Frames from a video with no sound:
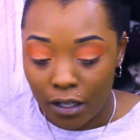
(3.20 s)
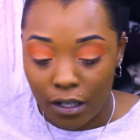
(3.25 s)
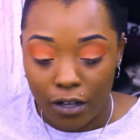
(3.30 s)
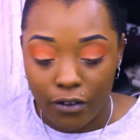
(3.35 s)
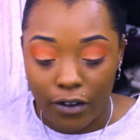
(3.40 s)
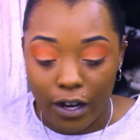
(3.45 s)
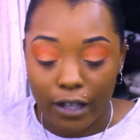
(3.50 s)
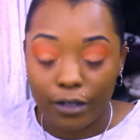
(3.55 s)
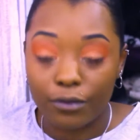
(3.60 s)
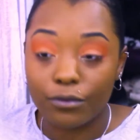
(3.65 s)

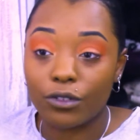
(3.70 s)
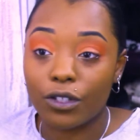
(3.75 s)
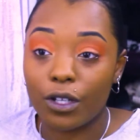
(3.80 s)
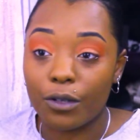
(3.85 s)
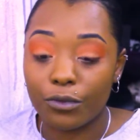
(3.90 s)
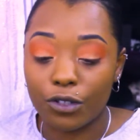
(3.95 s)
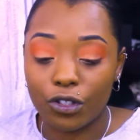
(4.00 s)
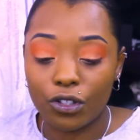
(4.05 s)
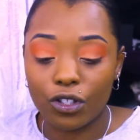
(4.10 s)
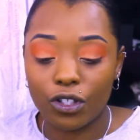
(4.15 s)
Alright, so I'm
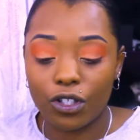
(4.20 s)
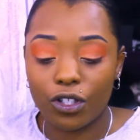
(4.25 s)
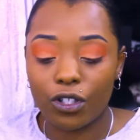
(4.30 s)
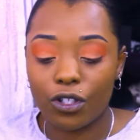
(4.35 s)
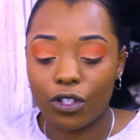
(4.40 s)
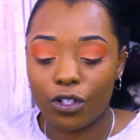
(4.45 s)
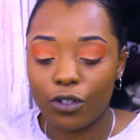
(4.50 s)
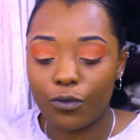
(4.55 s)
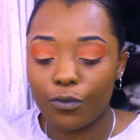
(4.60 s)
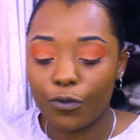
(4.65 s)
just going to
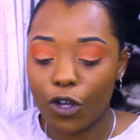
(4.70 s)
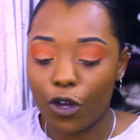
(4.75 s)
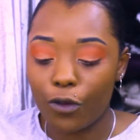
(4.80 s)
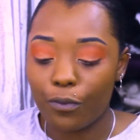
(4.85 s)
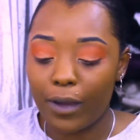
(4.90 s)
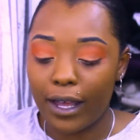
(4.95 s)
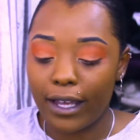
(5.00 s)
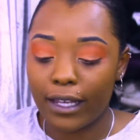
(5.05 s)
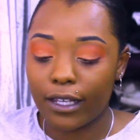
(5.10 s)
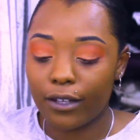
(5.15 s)
go
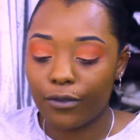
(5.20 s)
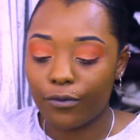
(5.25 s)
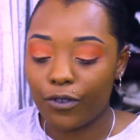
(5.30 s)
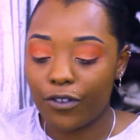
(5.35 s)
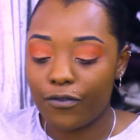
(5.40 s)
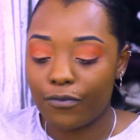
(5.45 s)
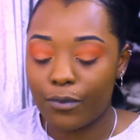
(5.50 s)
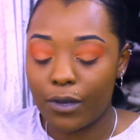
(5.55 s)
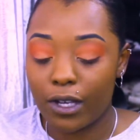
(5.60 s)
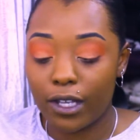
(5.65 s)
back in
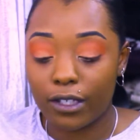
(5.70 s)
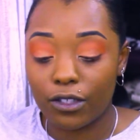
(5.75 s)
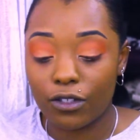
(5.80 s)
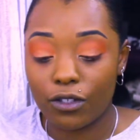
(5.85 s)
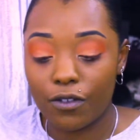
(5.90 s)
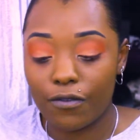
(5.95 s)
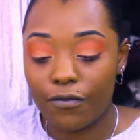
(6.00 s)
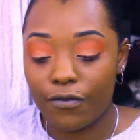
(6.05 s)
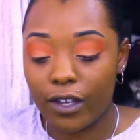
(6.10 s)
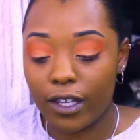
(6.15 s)
with my
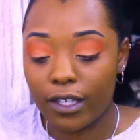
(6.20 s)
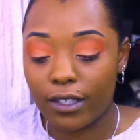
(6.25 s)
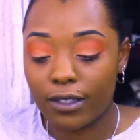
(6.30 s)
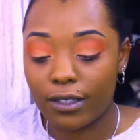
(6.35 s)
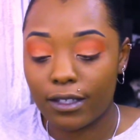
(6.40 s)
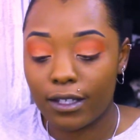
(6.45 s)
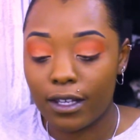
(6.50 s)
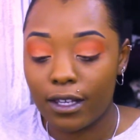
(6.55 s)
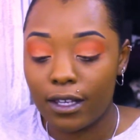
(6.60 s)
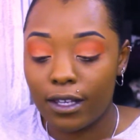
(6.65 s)
Too Faced